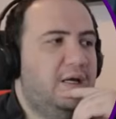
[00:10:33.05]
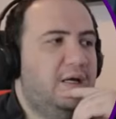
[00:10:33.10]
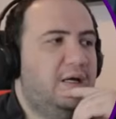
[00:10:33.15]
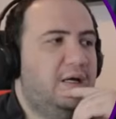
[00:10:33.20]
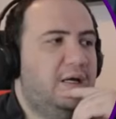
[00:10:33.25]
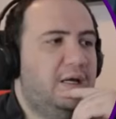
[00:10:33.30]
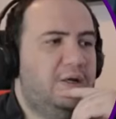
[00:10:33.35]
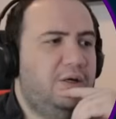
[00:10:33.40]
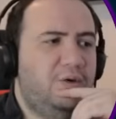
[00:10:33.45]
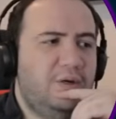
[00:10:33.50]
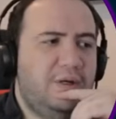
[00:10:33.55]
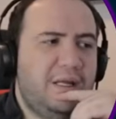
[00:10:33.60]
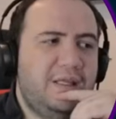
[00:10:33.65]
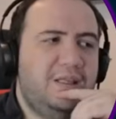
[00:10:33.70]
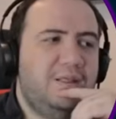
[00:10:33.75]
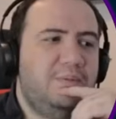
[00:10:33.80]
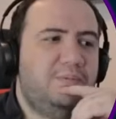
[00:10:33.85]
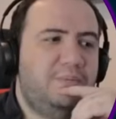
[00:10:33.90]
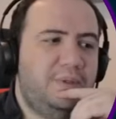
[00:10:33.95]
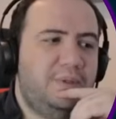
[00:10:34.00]
I don't like
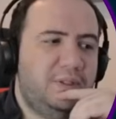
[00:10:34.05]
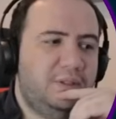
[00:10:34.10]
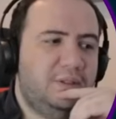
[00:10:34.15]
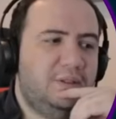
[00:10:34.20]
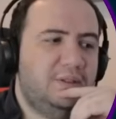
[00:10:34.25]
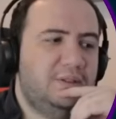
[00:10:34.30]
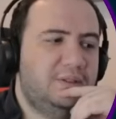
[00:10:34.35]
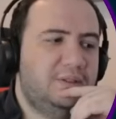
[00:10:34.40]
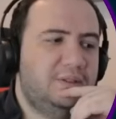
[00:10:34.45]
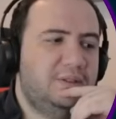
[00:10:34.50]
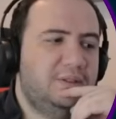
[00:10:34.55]
the build,